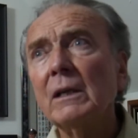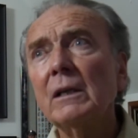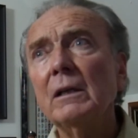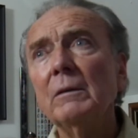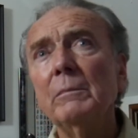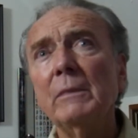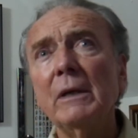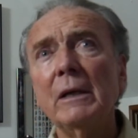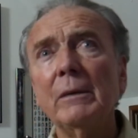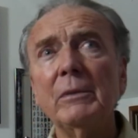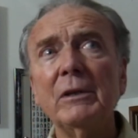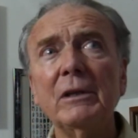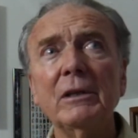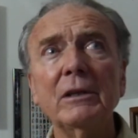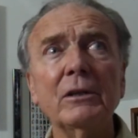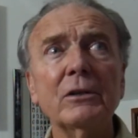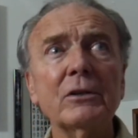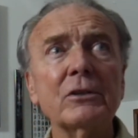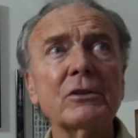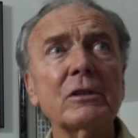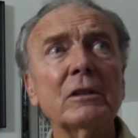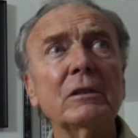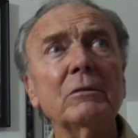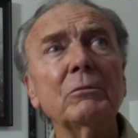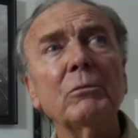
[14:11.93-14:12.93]
Maybe
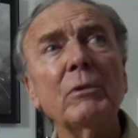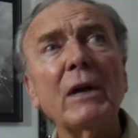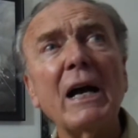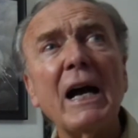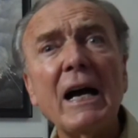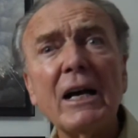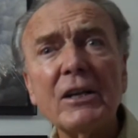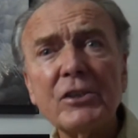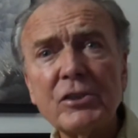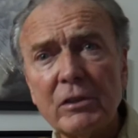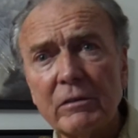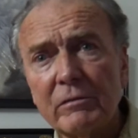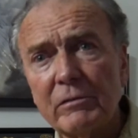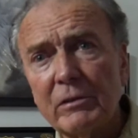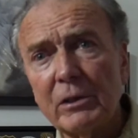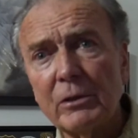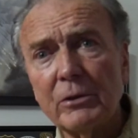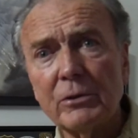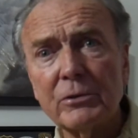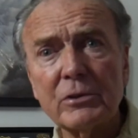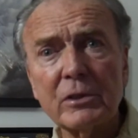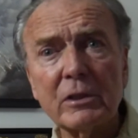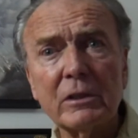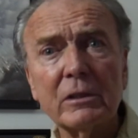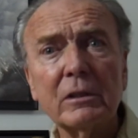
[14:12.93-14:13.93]
there's a rash of
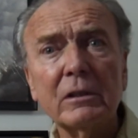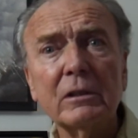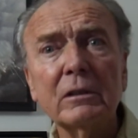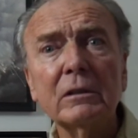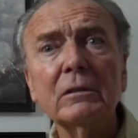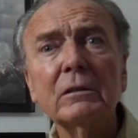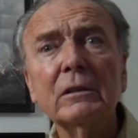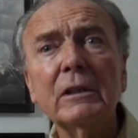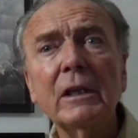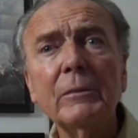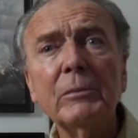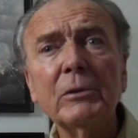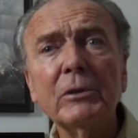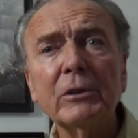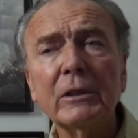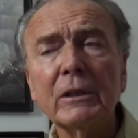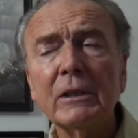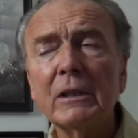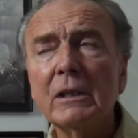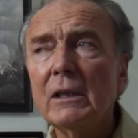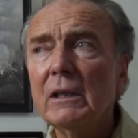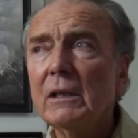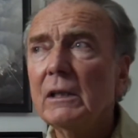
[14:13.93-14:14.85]
those in the neighborhood.